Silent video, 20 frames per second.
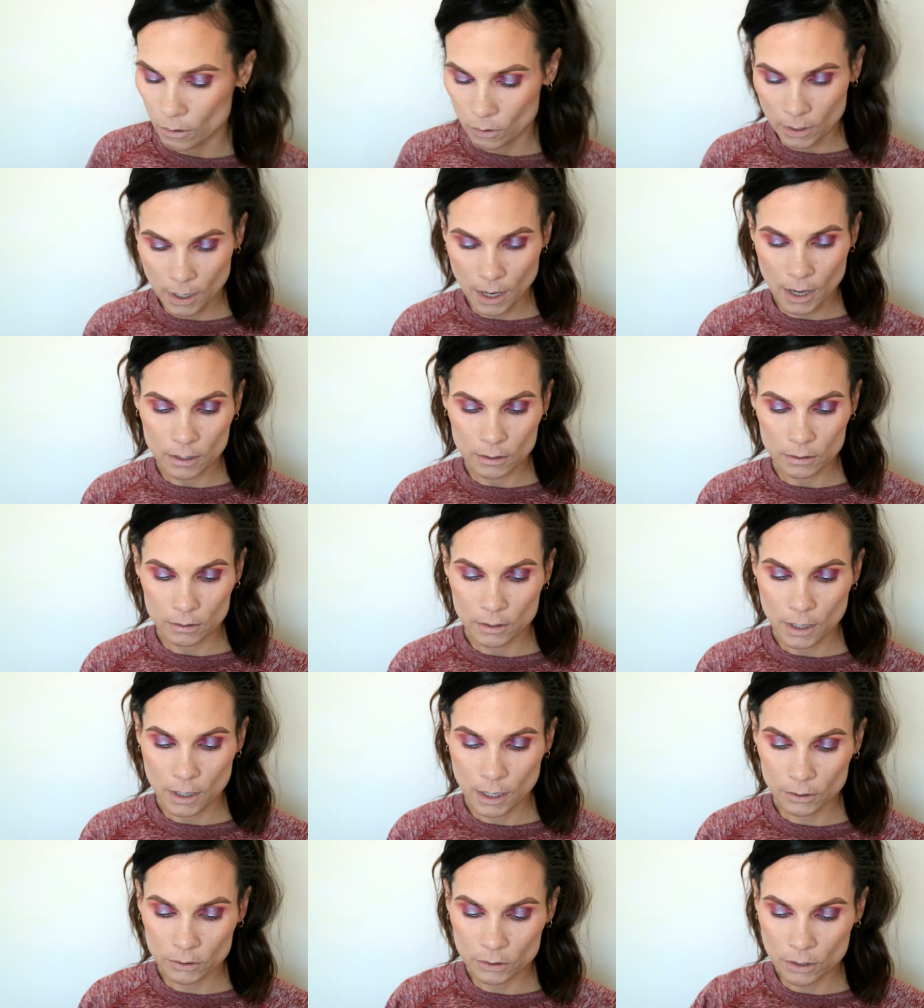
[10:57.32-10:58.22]
Okay,
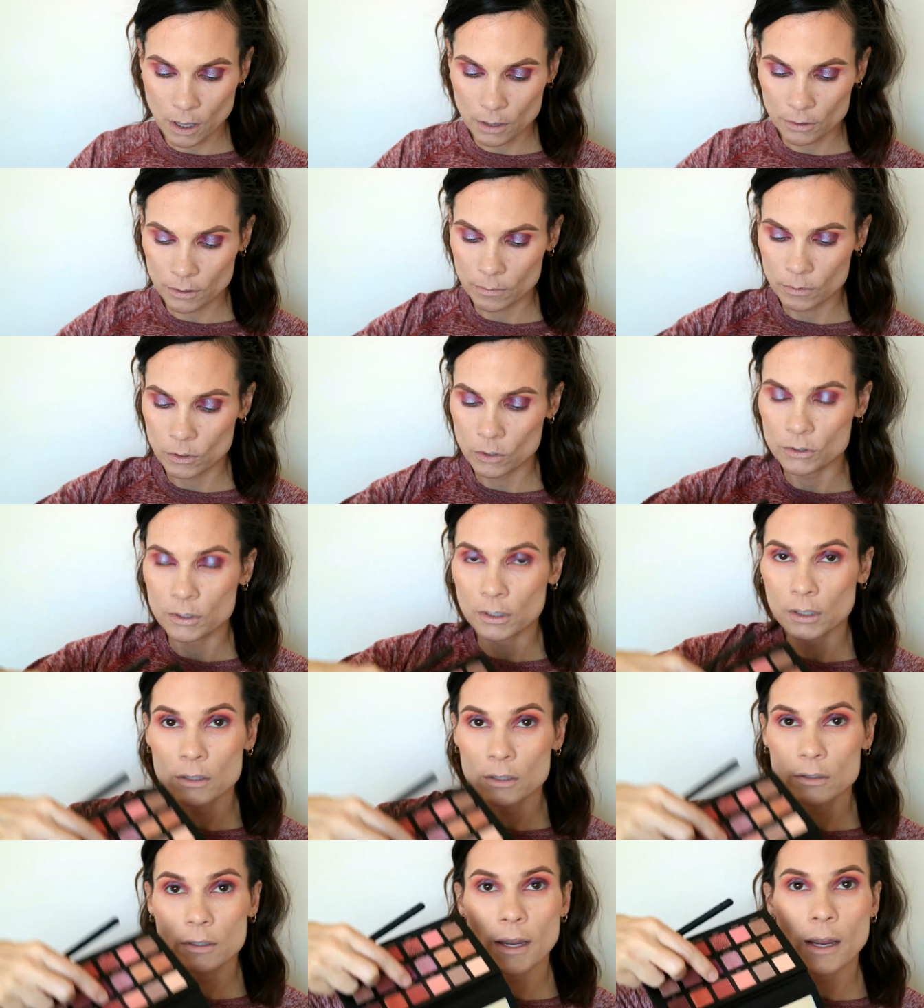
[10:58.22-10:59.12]
next color I'm
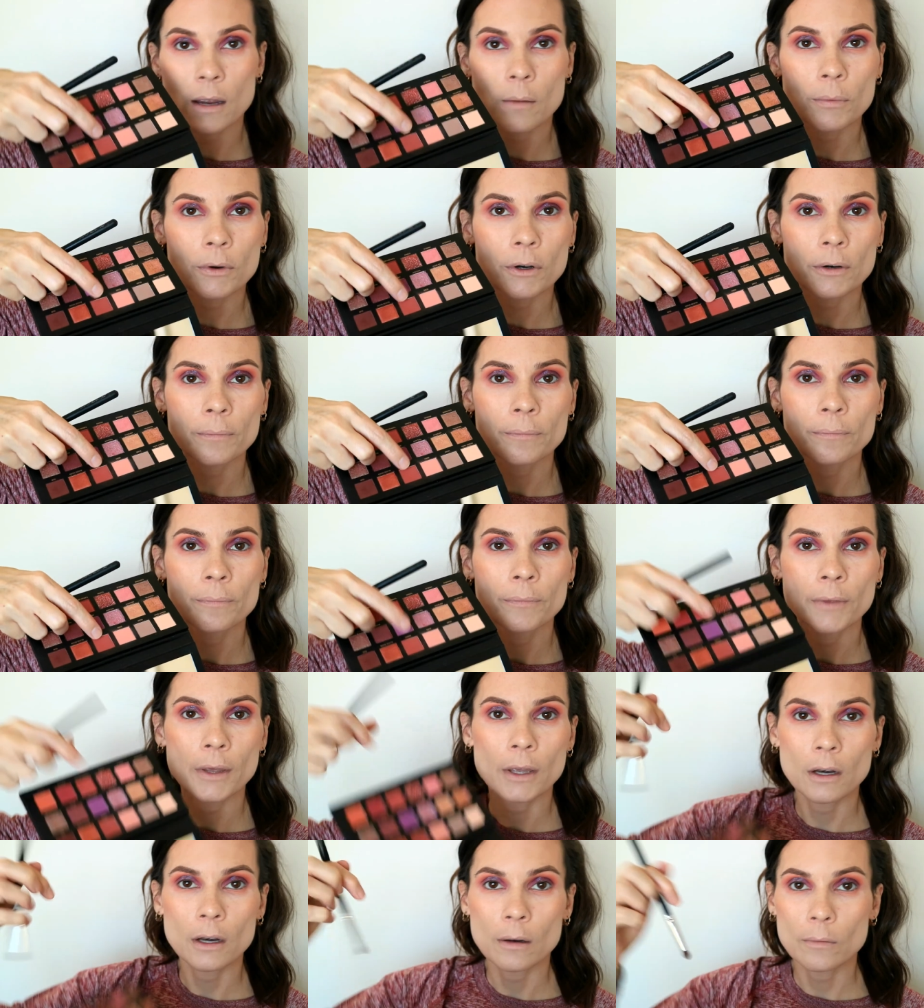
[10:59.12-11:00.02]
using is Amber,
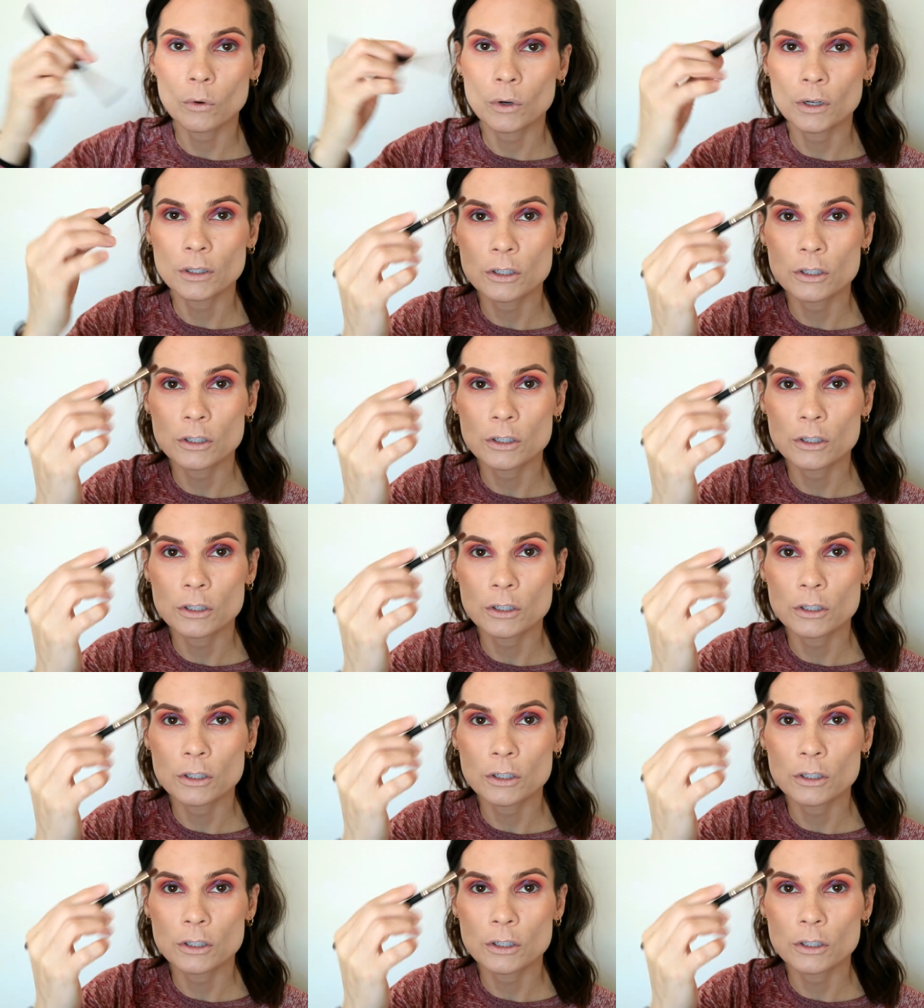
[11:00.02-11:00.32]
and I'm going